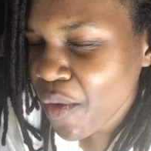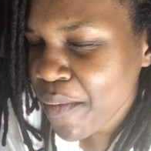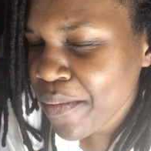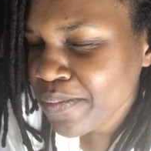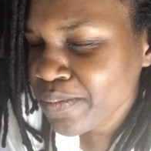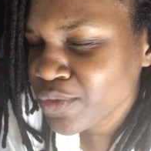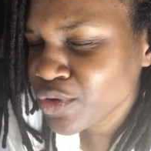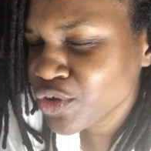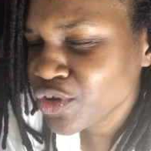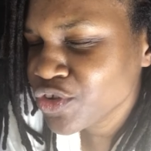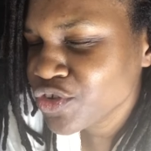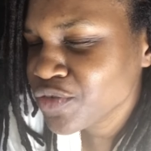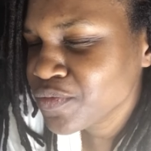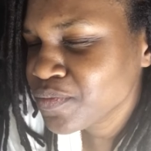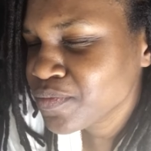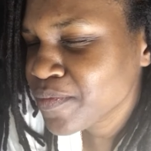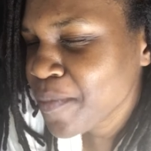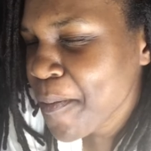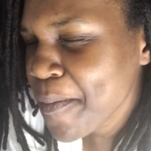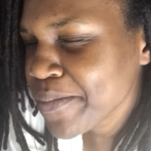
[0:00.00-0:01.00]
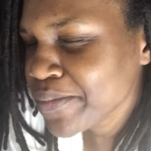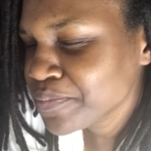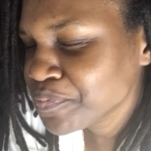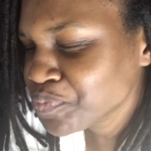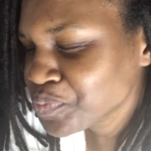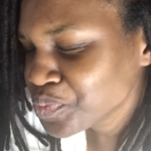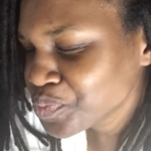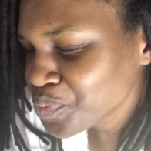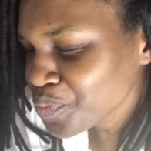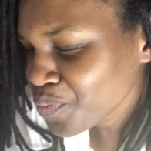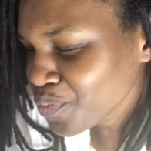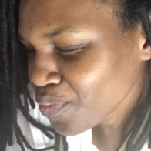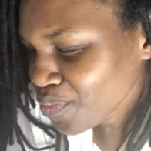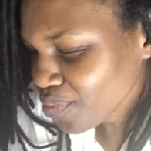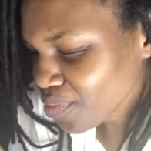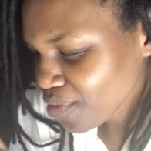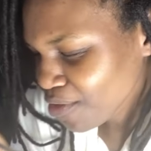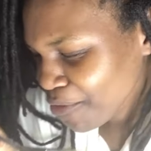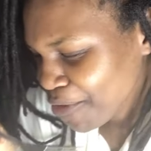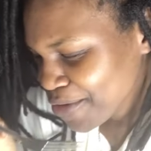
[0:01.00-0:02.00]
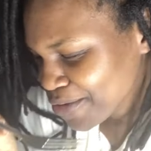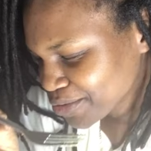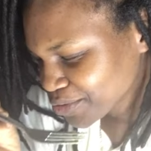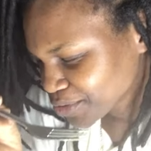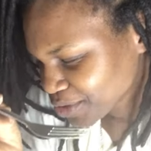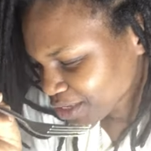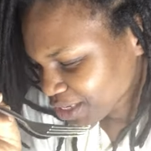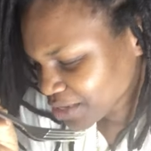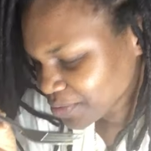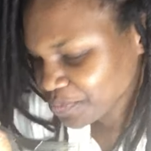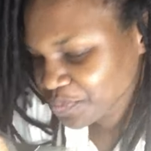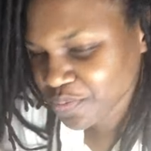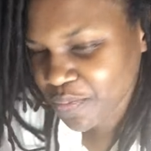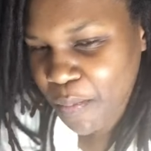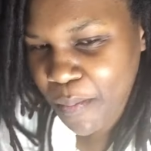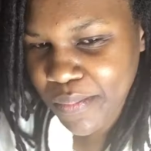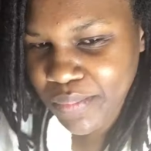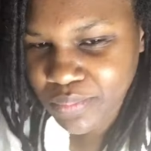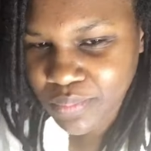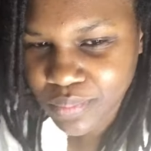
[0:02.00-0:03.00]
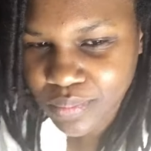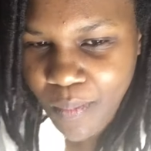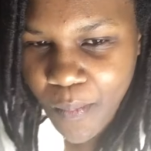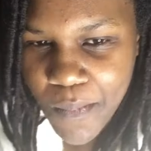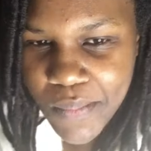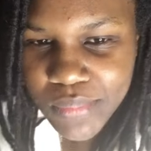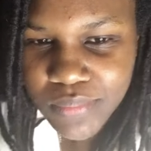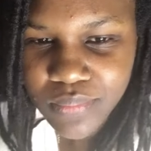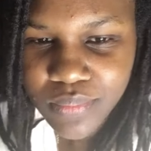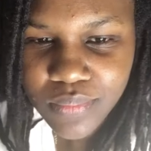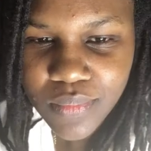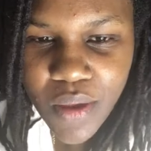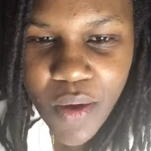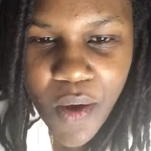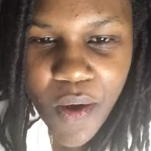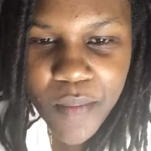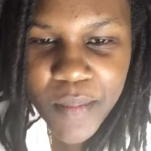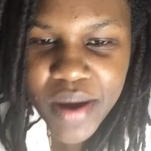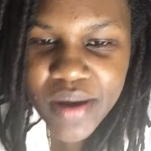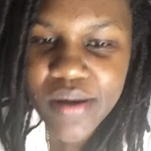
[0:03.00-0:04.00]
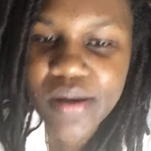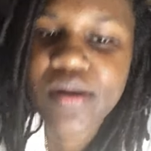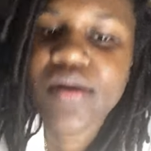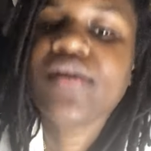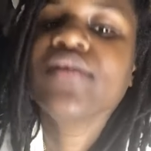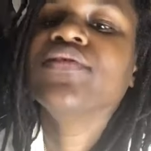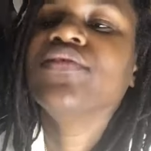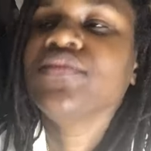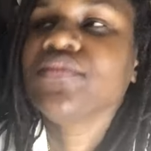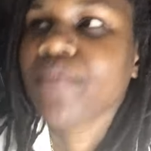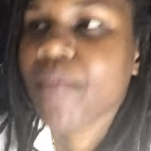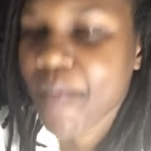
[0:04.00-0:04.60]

Oh gosh. Woo! Oh my god.